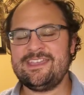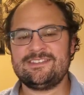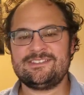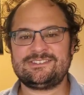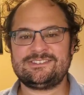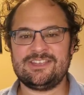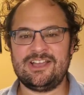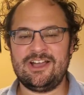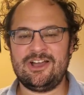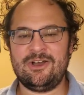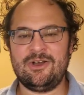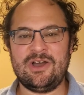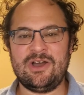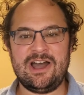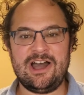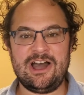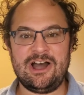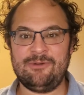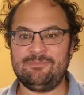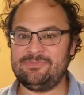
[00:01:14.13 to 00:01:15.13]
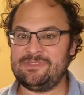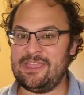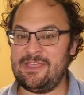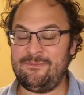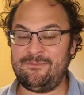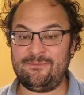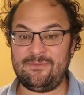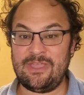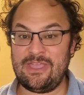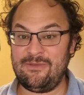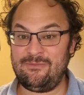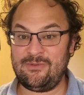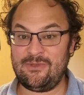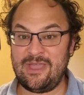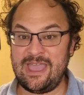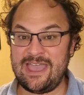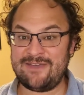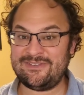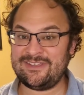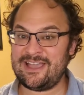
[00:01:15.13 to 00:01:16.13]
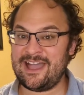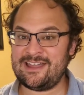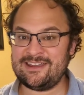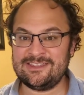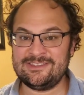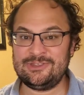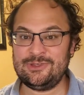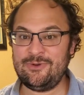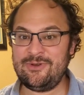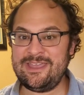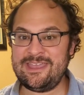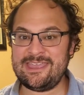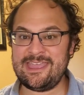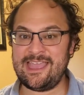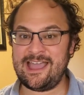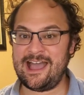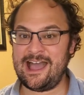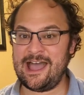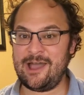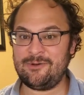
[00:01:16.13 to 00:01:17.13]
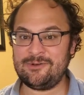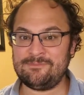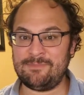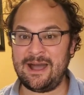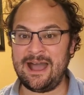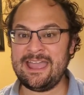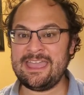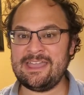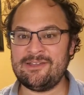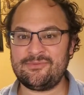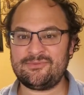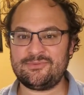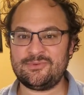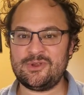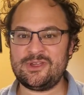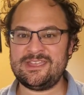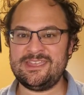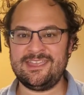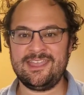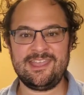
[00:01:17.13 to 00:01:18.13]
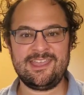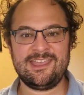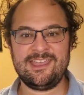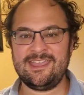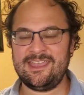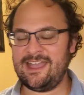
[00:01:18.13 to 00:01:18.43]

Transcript: So if you haven't got into it, I would buy it free.